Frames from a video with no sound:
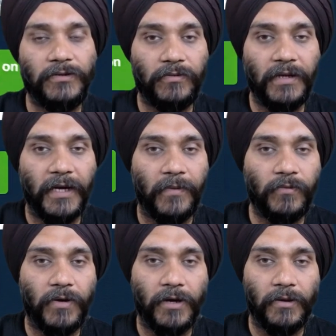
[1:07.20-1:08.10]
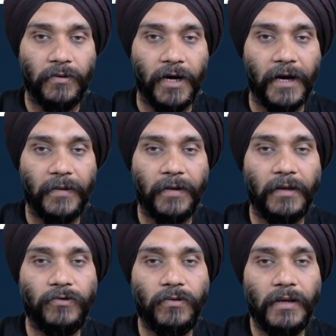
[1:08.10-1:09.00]
like Bitwarden or Apple
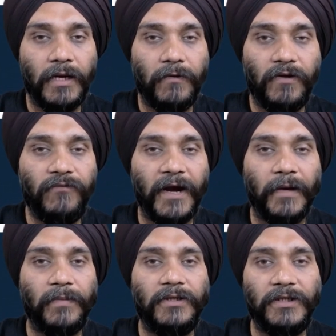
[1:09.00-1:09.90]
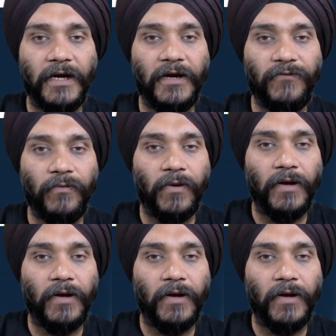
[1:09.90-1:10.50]
Password. But for administrators, we want